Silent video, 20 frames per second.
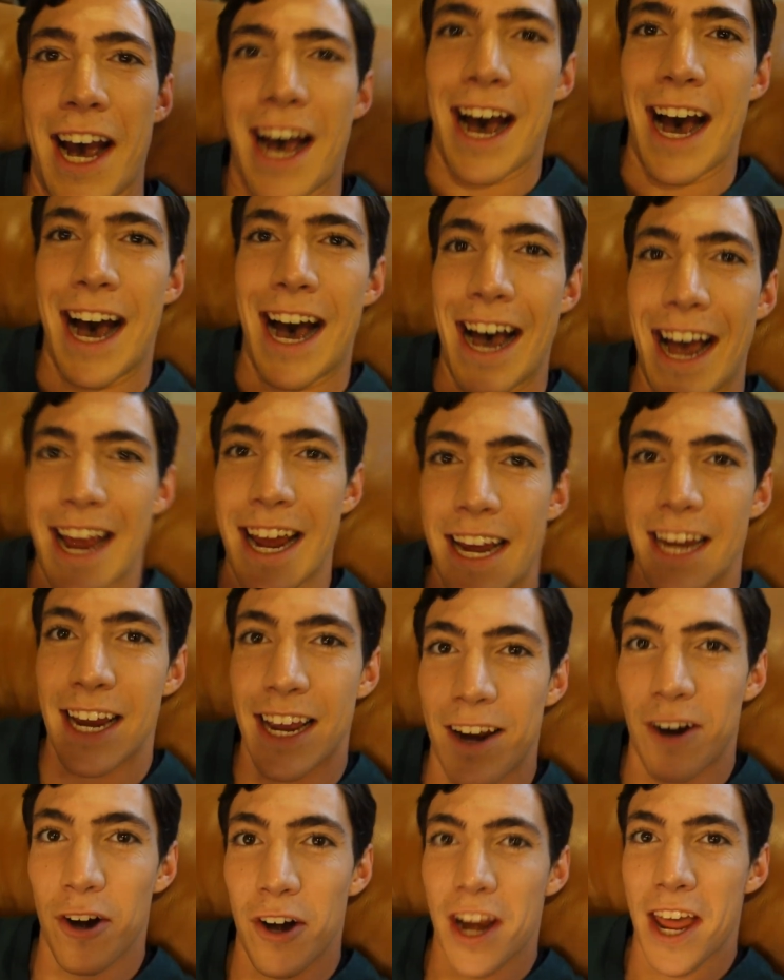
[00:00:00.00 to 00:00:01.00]
Hi,
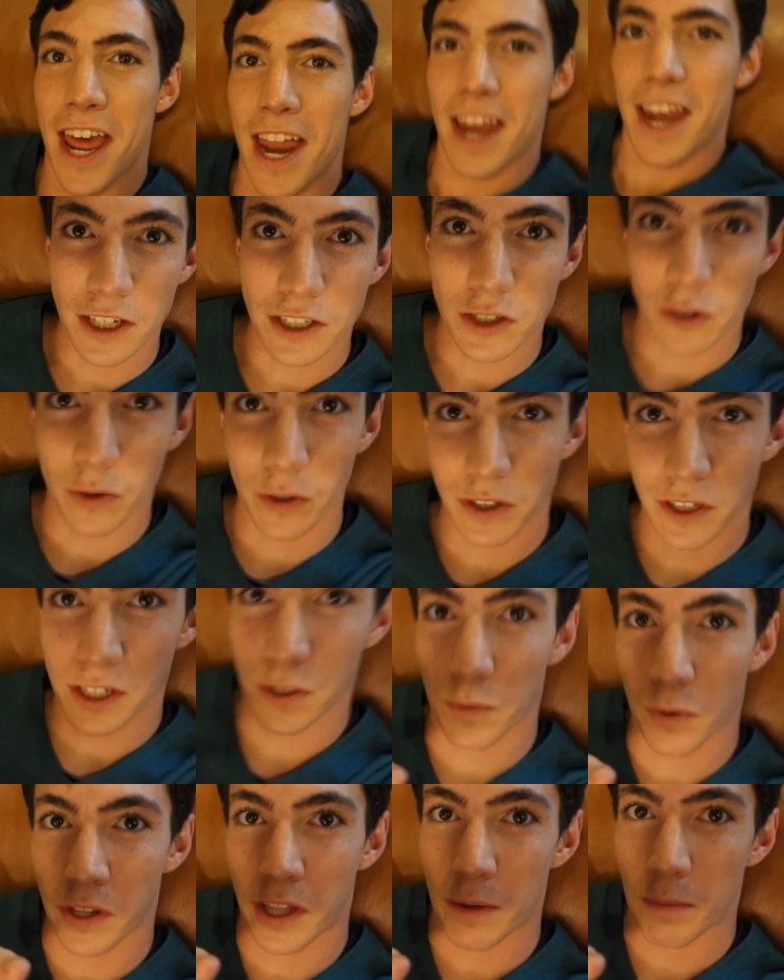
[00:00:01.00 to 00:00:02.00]
internet. So is
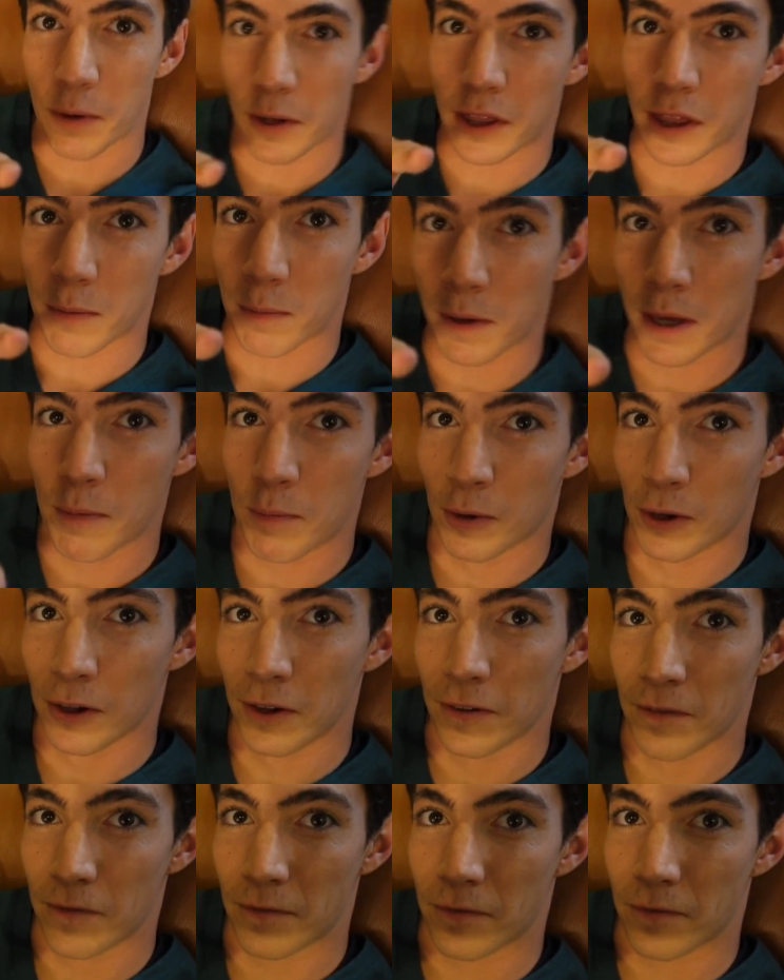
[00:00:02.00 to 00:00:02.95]
this where they put the people?